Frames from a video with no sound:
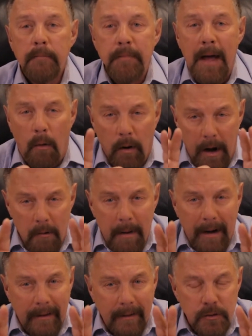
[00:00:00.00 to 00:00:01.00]
Now, I want
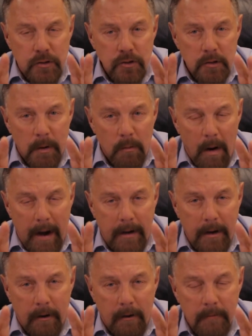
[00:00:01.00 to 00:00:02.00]
everybody to listen to me right
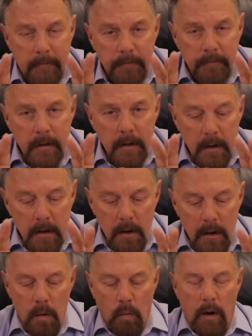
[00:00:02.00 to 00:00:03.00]
here.
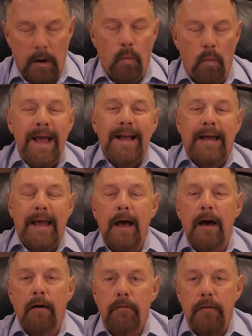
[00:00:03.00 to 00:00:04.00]
When we
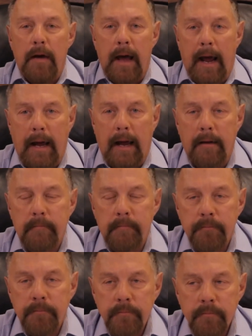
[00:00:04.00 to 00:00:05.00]
give a,
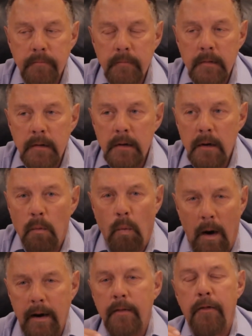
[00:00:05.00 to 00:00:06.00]

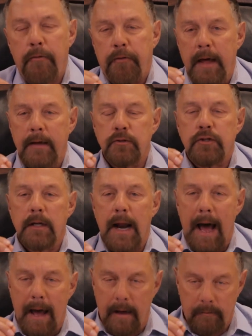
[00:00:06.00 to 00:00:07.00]
one of the things that
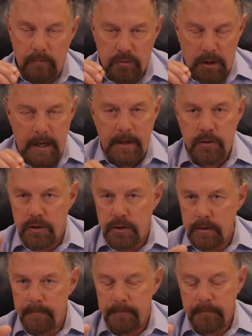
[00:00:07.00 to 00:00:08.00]
I
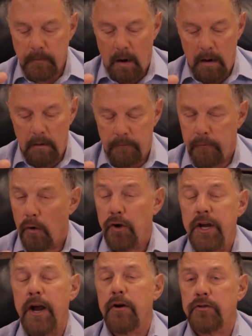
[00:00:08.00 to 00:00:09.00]
teach for
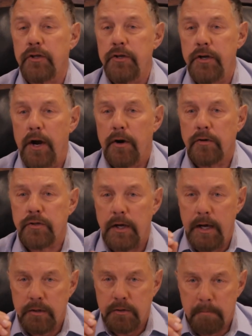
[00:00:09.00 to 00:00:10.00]
years and years
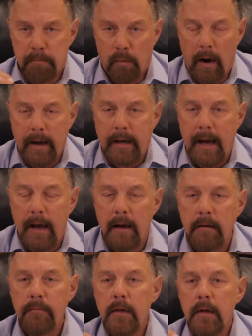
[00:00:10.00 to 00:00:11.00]
is
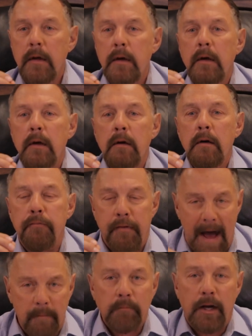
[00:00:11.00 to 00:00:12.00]
breaking
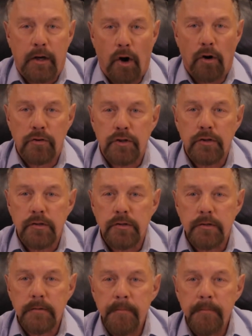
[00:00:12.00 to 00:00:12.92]
family curses,